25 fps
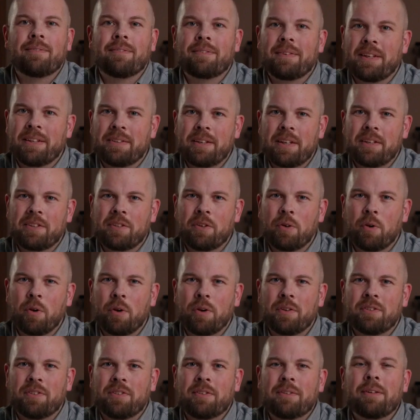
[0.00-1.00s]
In this
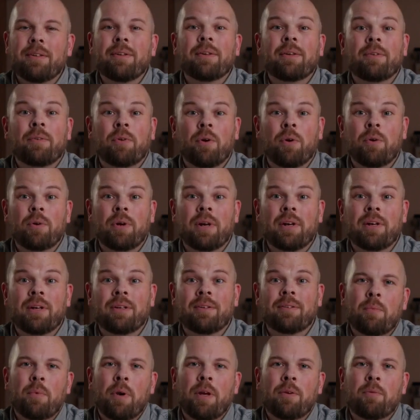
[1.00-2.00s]
course, you'll learn
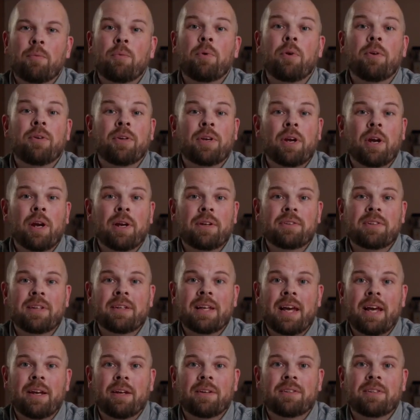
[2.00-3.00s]
what root cause
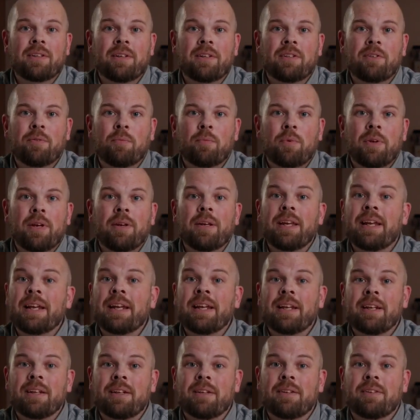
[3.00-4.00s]
analysis really
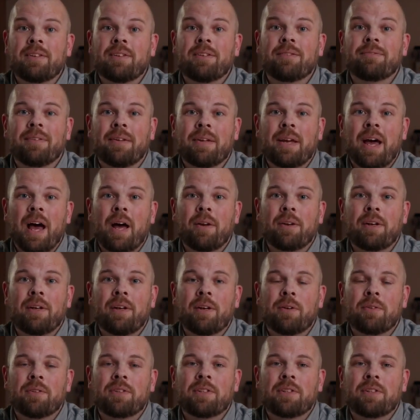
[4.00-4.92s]
is, how to use